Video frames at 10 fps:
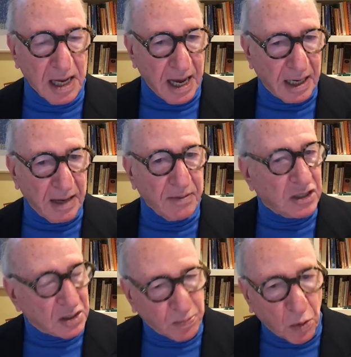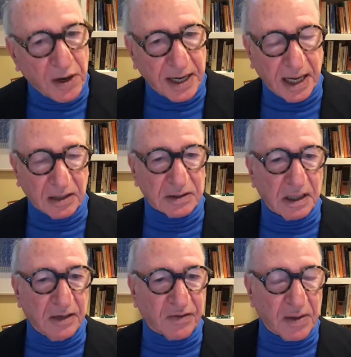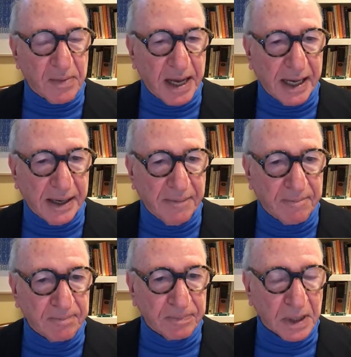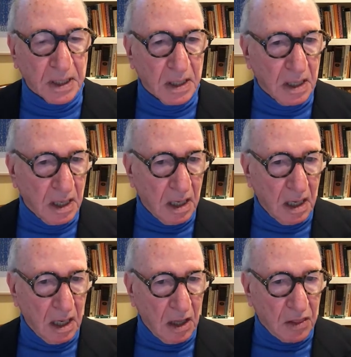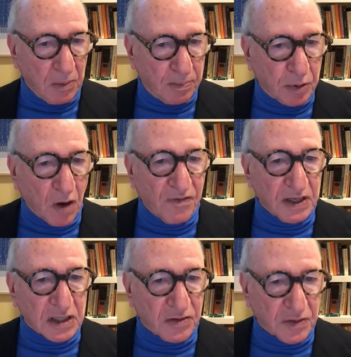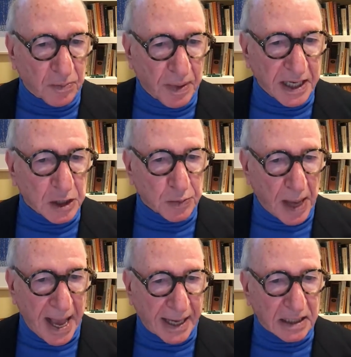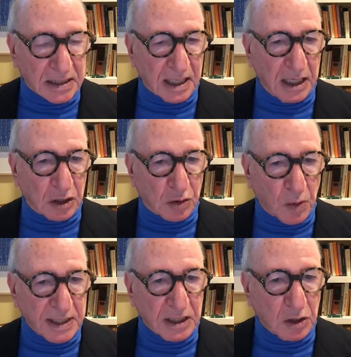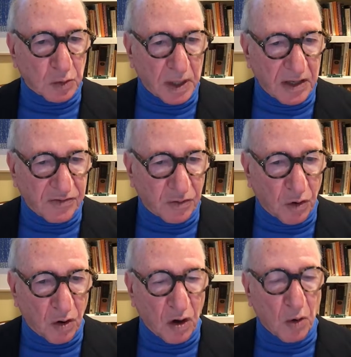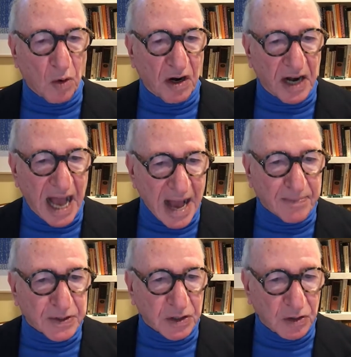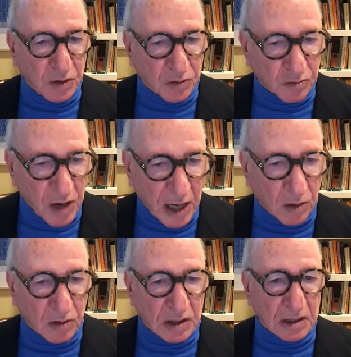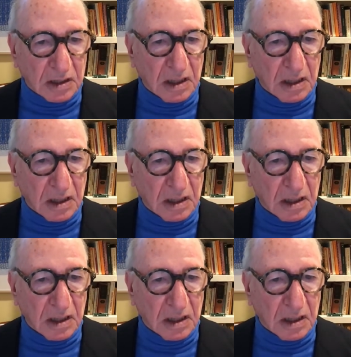And let me just point out, if I may, the profits of the biggest banks in 2024 were an absolute record.